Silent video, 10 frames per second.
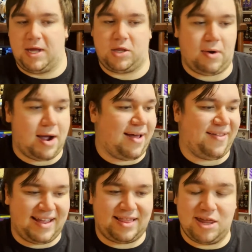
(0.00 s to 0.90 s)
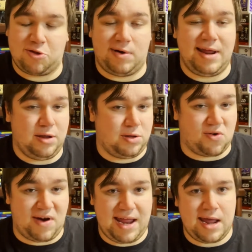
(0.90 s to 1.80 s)
That's why I think this one is
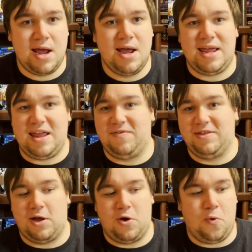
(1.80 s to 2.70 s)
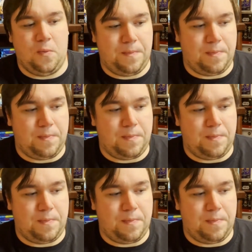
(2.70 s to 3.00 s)
great, even though